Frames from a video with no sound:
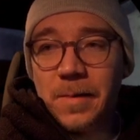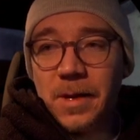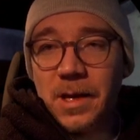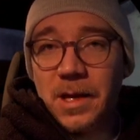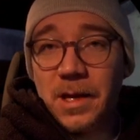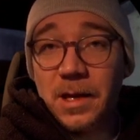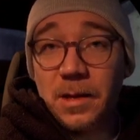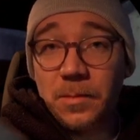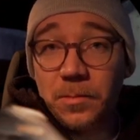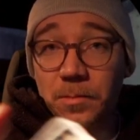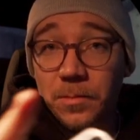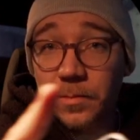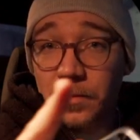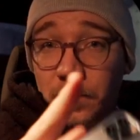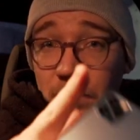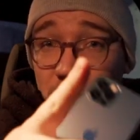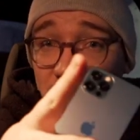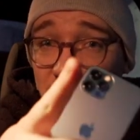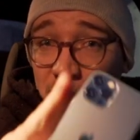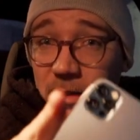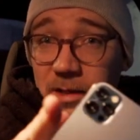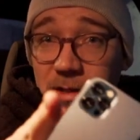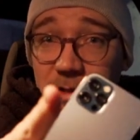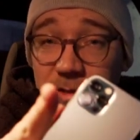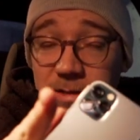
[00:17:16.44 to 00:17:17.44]
and
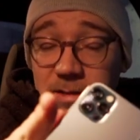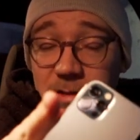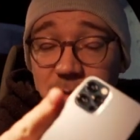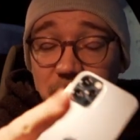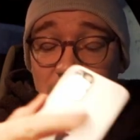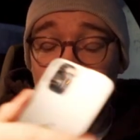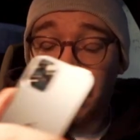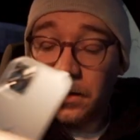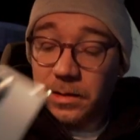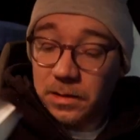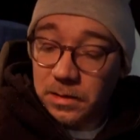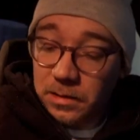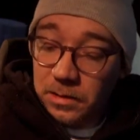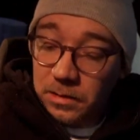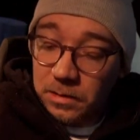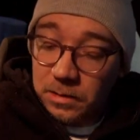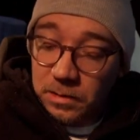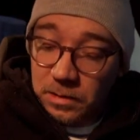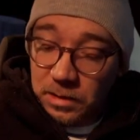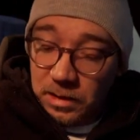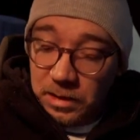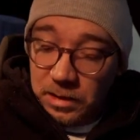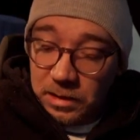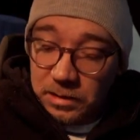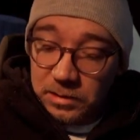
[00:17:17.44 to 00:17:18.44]
at least
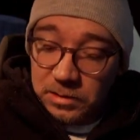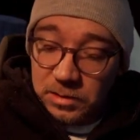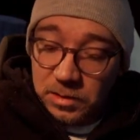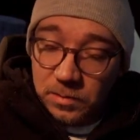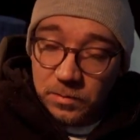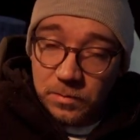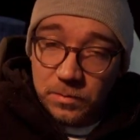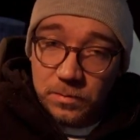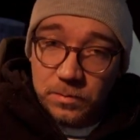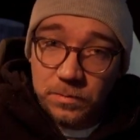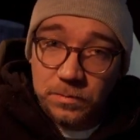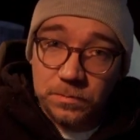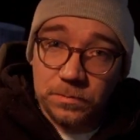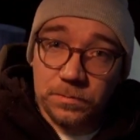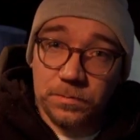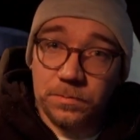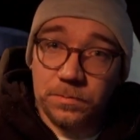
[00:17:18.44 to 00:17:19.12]
get some